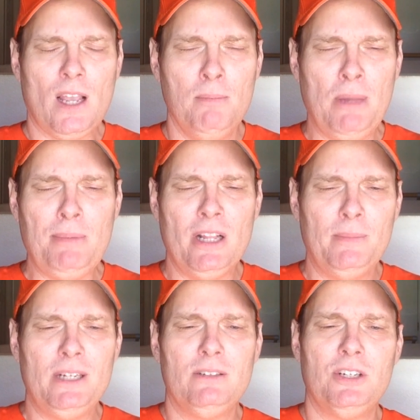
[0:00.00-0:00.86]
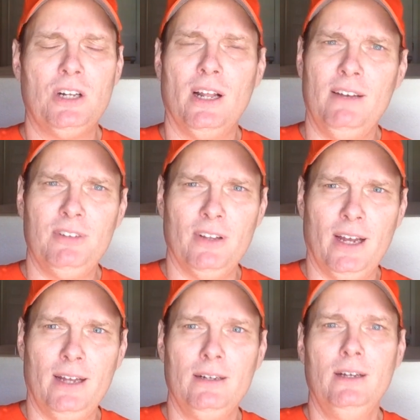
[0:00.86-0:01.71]
and maybe a little bit to the left of
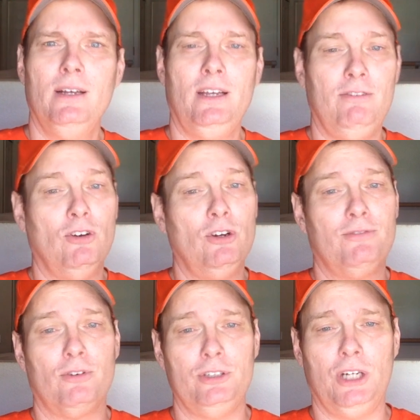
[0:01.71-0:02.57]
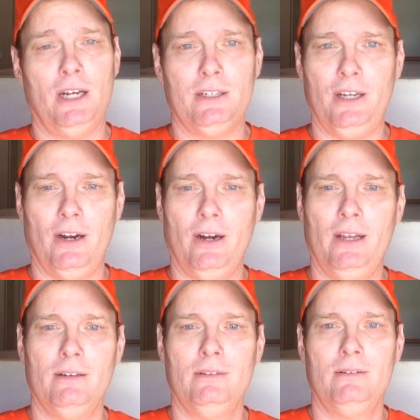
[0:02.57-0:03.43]
that. He voted for John Kerry,